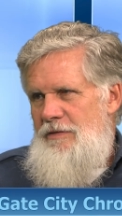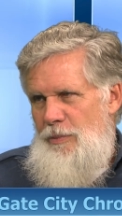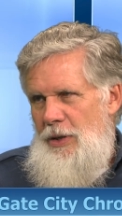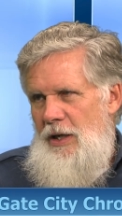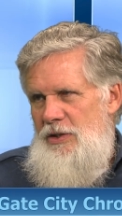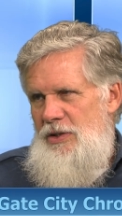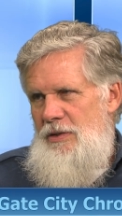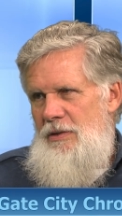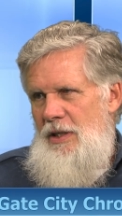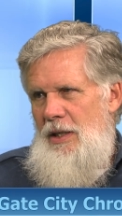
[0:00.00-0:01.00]
for
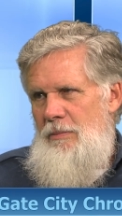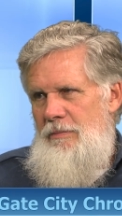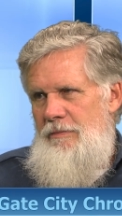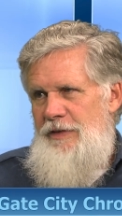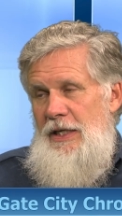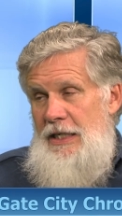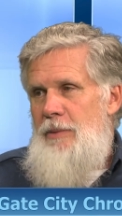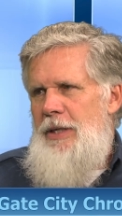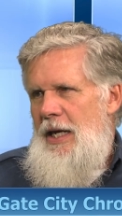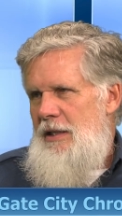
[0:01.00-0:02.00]
parts via
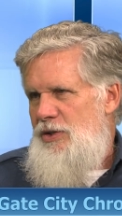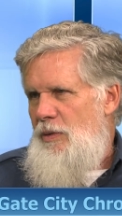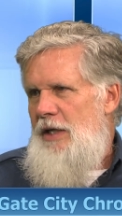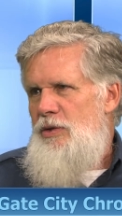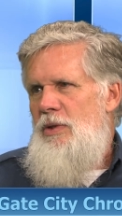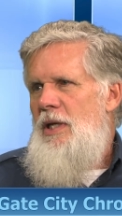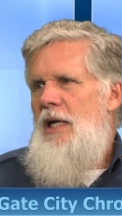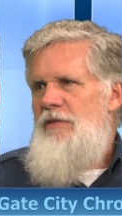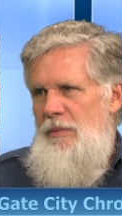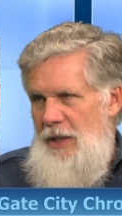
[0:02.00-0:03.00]
eBay, so I do a
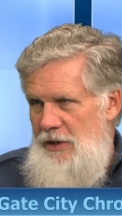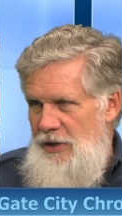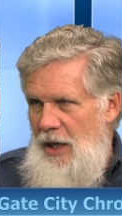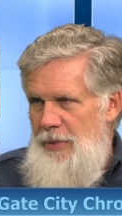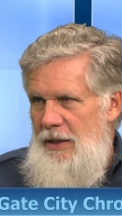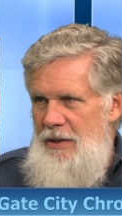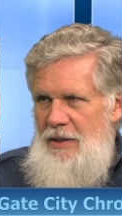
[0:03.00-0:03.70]
lot of eBay shopping.